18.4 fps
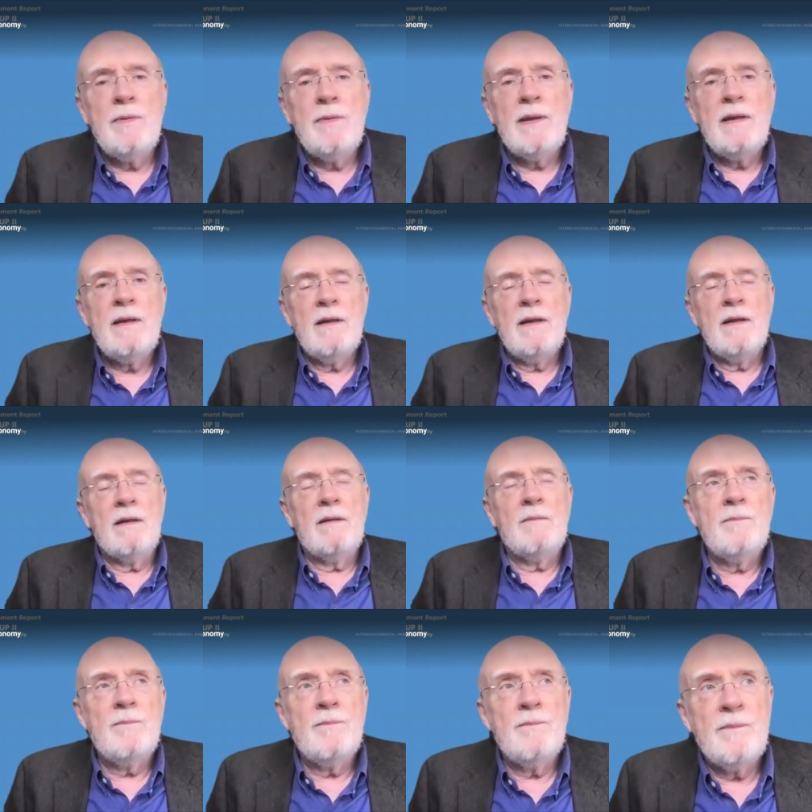we
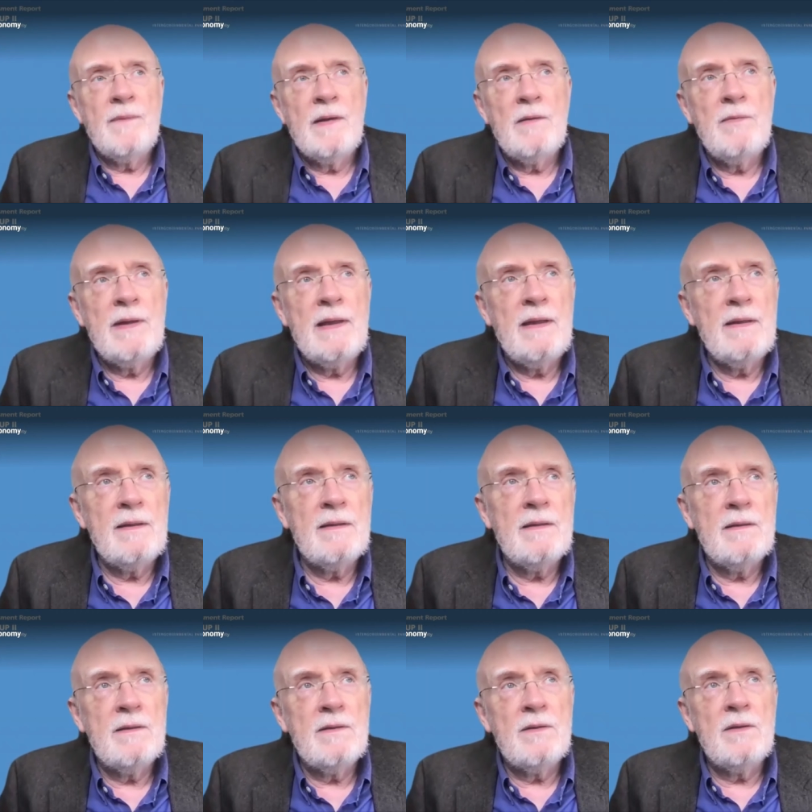um, we
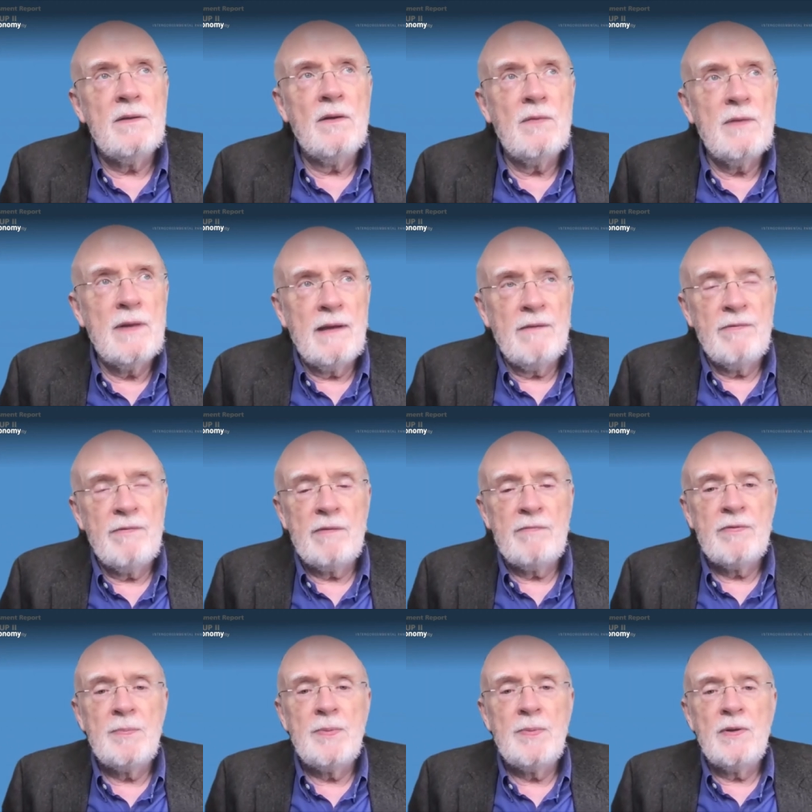don't have
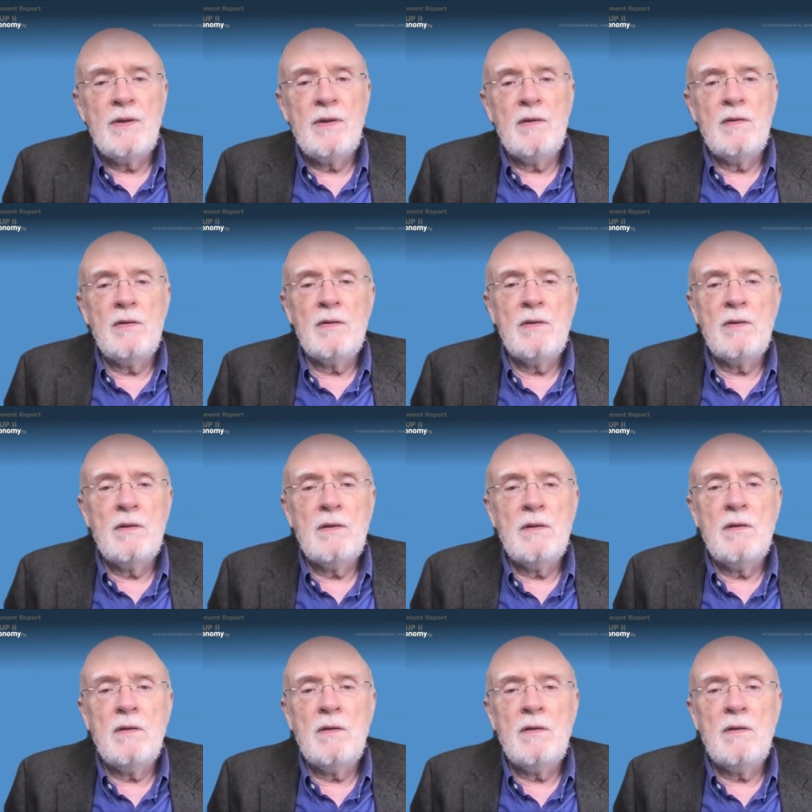everybody on